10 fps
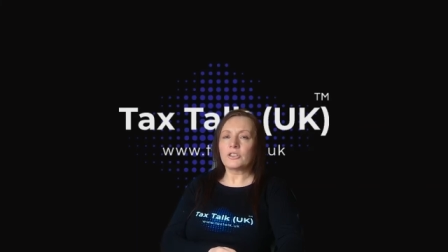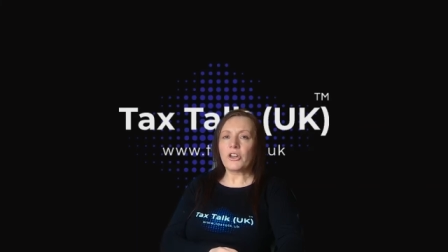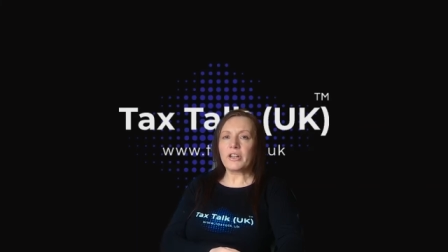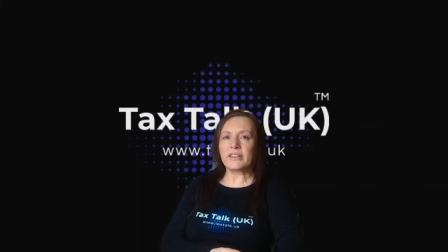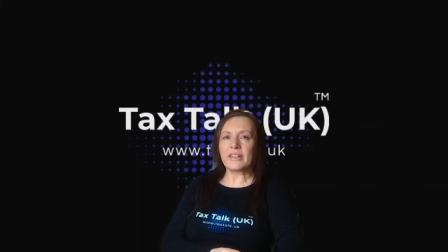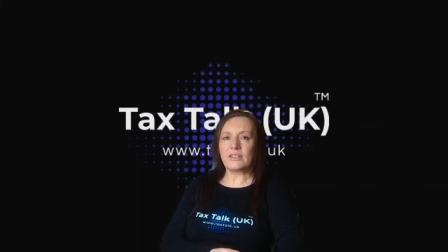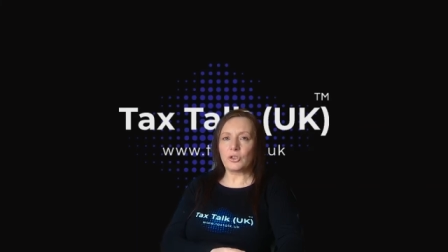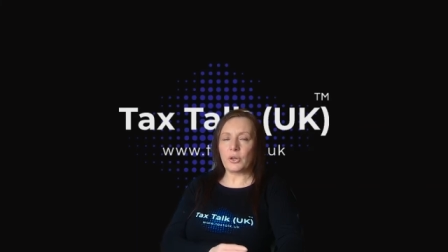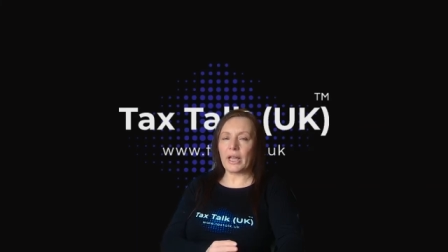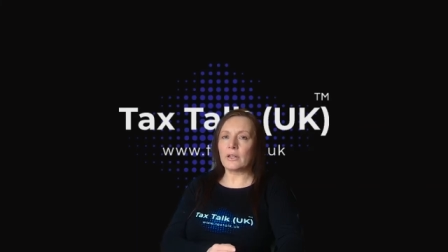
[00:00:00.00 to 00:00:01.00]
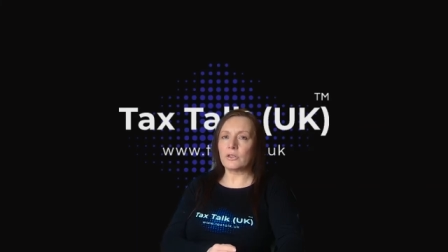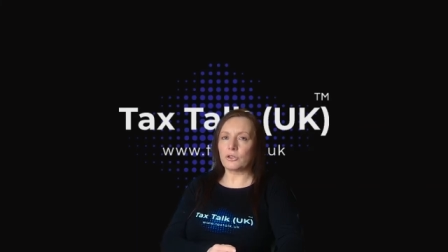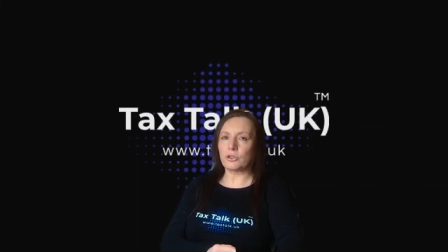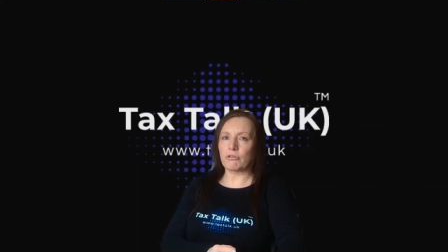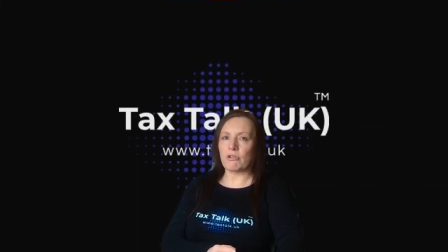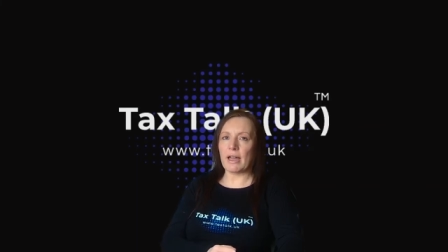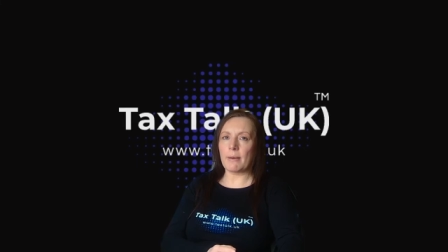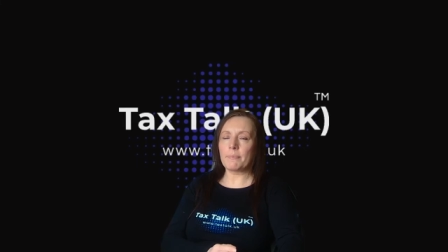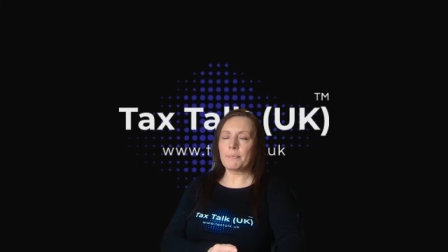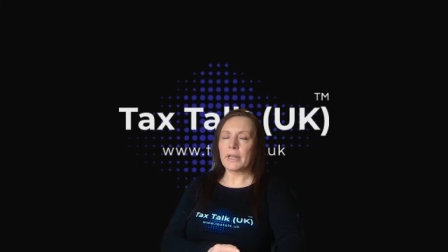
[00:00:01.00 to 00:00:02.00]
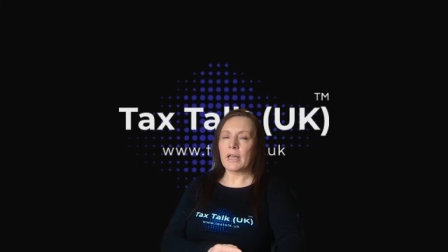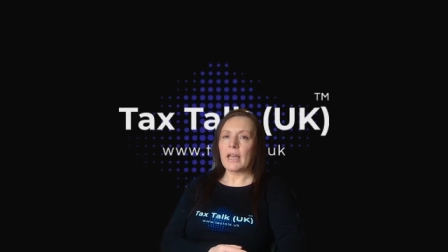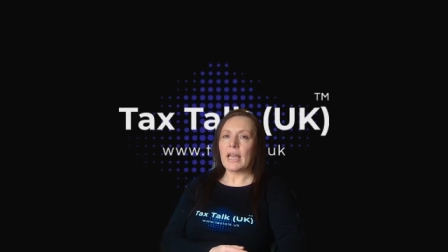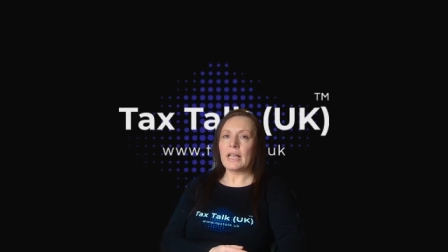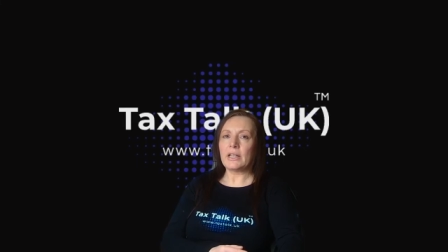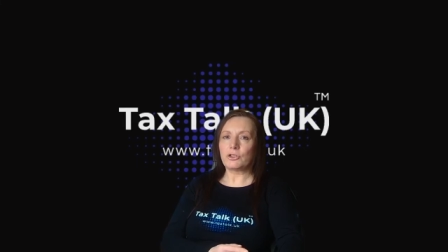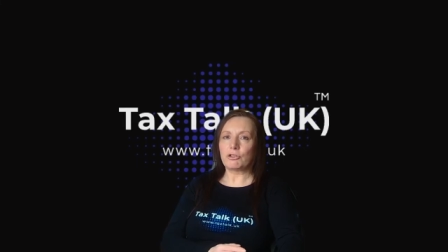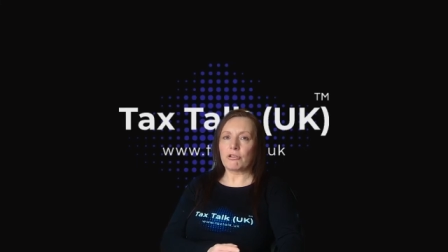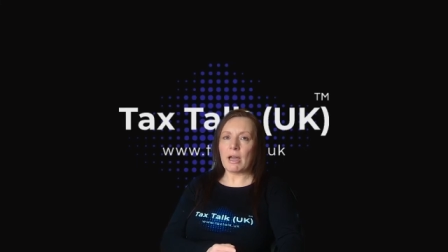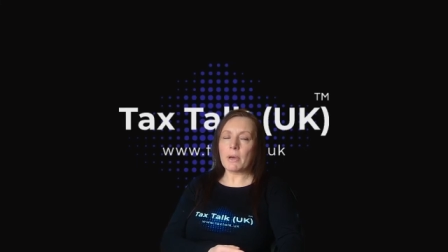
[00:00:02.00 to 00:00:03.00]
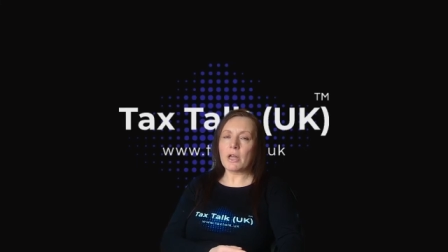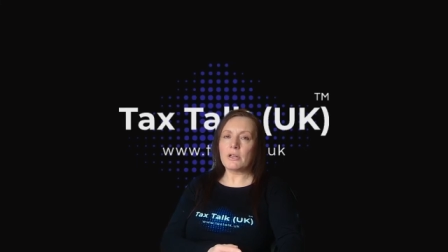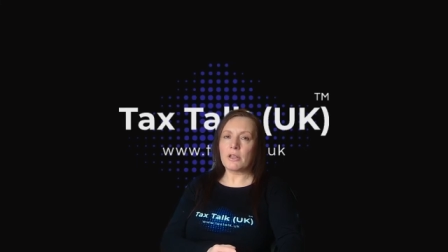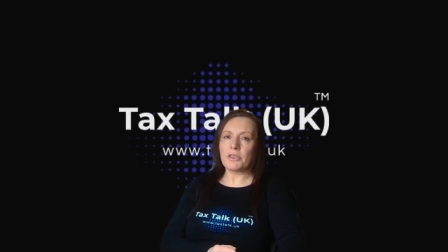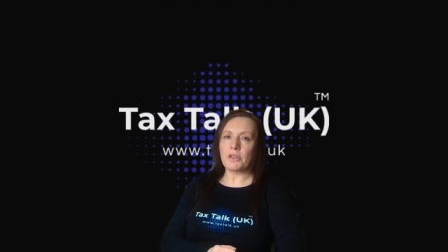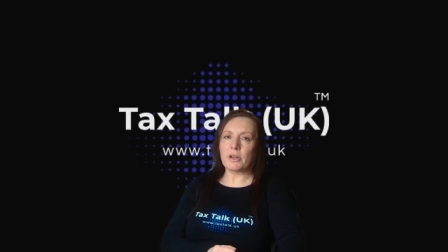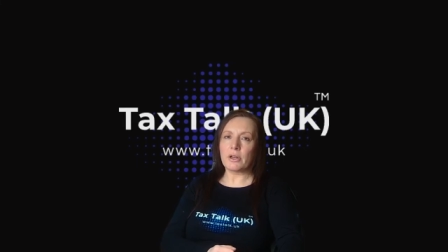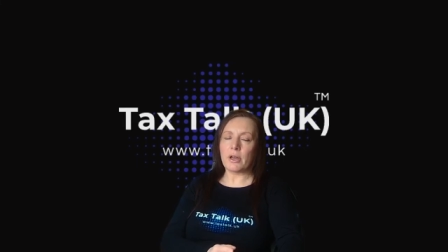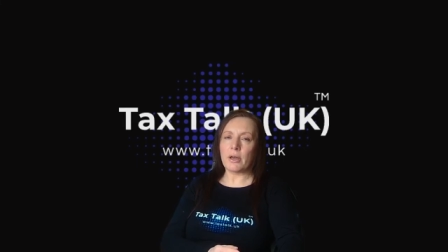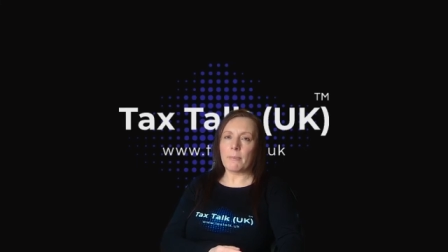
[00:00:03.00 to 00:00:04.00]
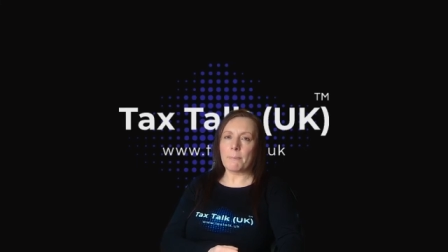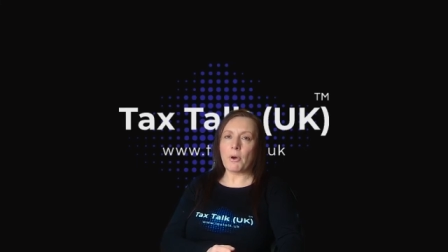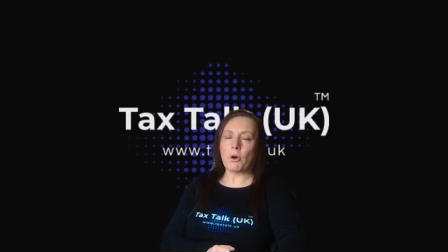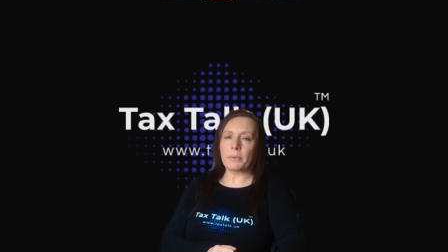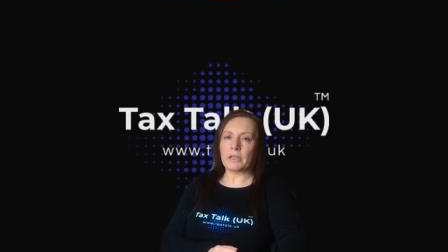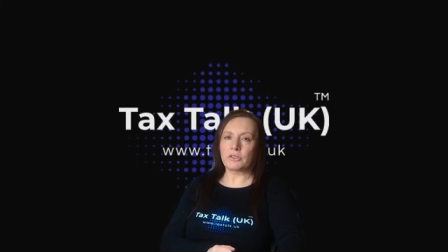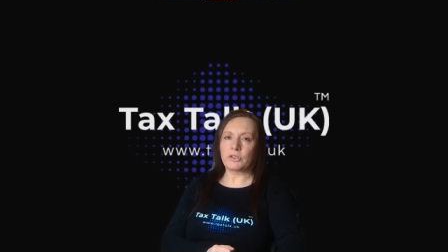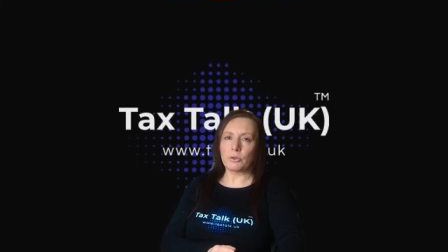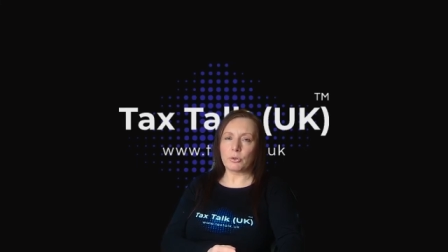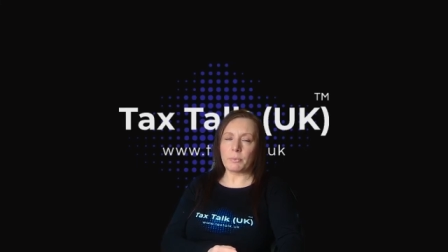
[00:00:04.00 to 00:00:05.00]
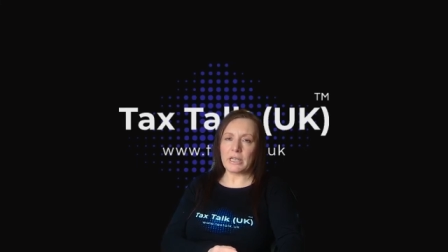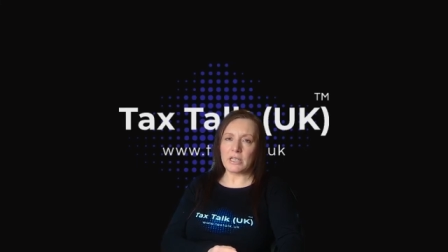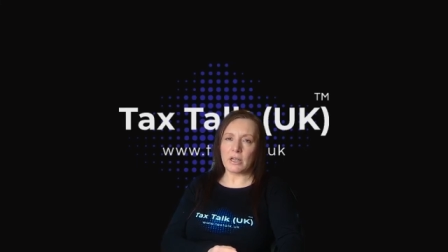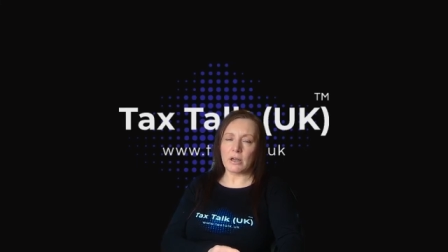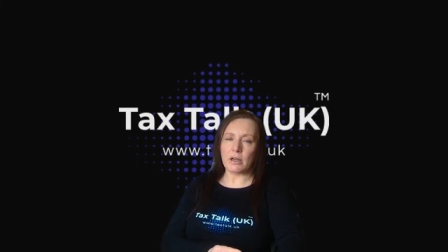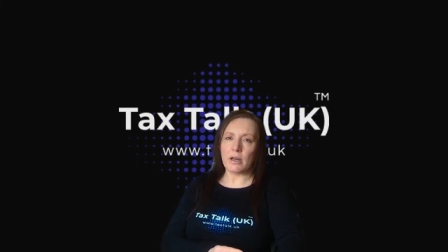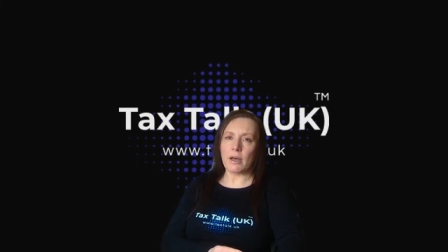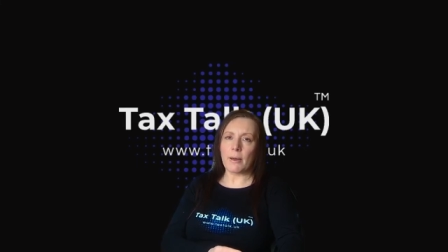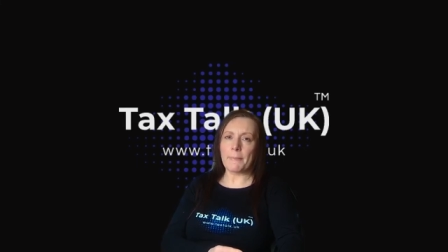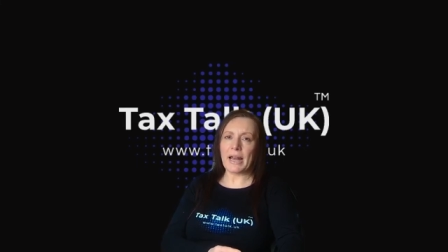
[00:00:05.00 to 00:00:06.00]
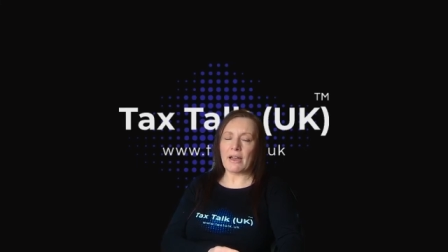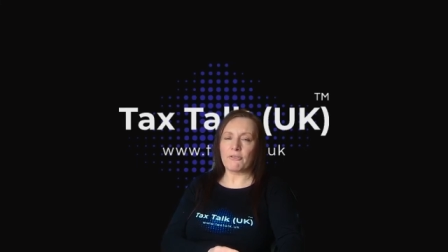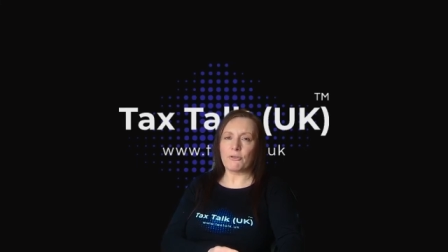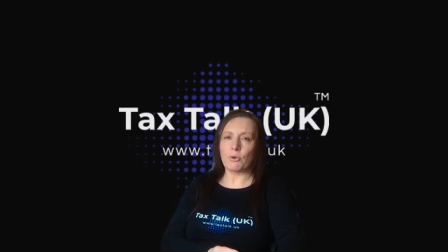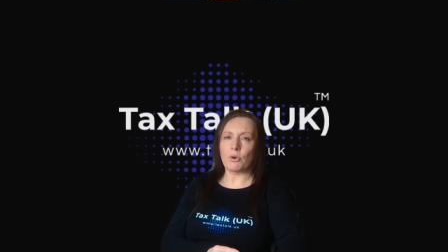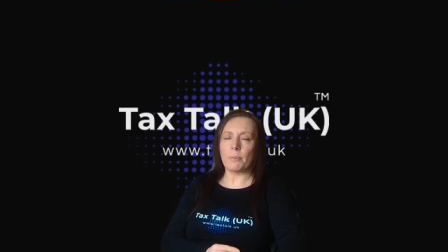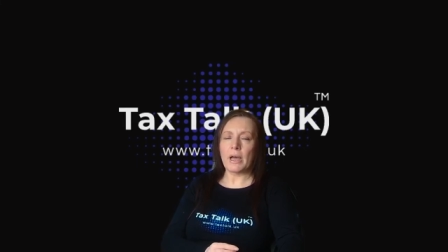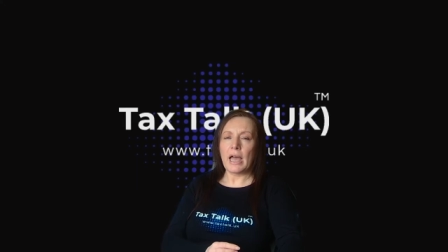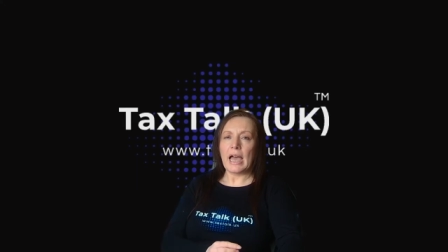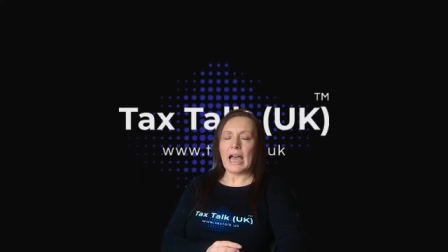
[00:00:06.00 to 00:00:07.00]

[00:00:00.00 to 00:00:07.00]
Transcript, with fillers: Turning then to Instagram, Instagram, another um, popular social media um, platform.